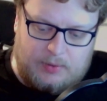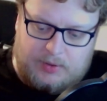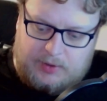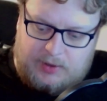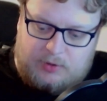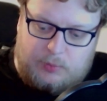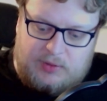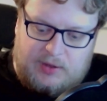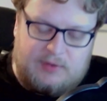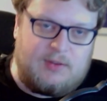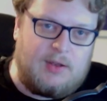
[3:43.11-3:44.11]
like here's where
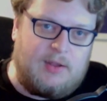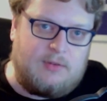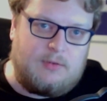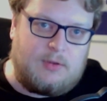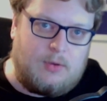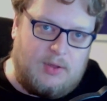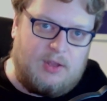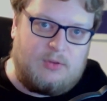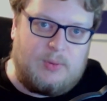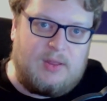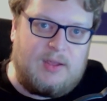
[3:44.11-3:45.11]
the escalators go,
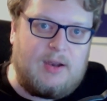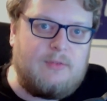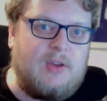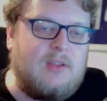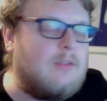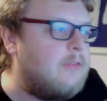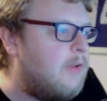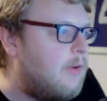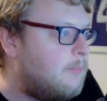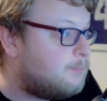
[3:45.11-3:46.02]
here's where the elevators go.